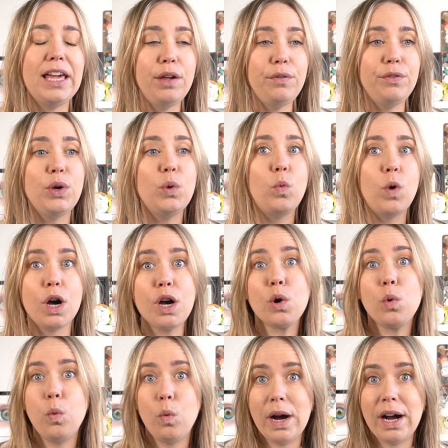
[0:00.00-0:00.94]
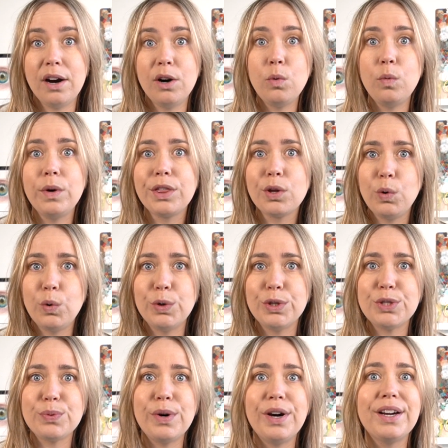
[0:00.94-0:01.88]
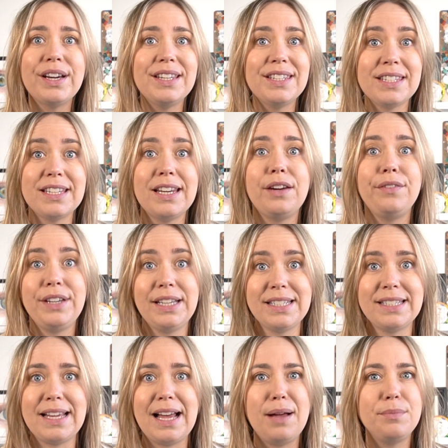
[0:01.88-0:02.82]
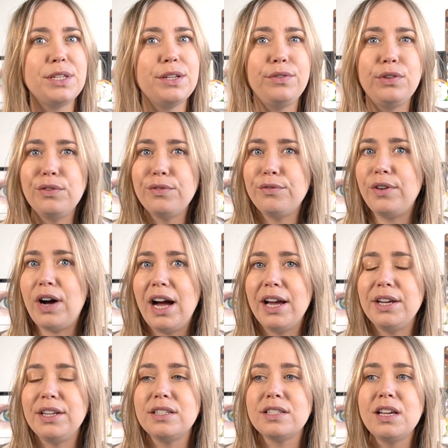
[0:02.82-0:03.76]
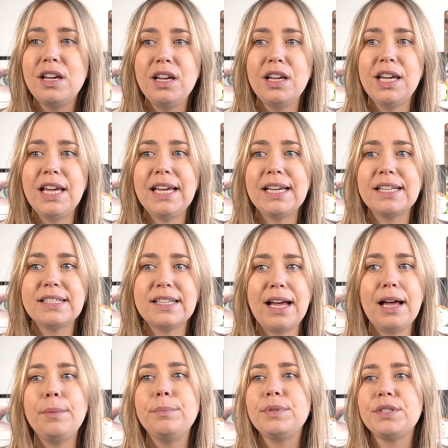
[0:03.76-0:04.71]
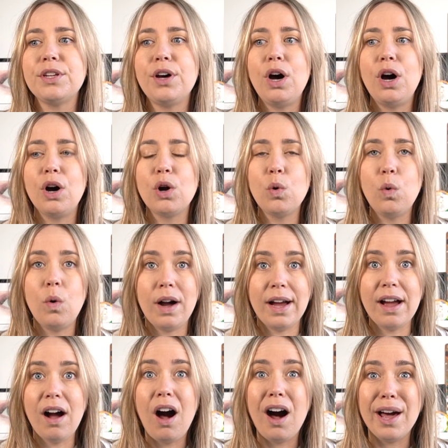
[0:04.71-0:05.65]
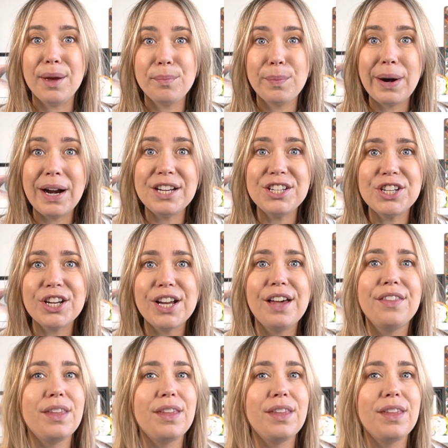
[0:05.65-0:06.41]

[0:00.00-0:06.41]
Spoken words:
If you work well with coursework instead of exams, if you find exams are quite high pressure,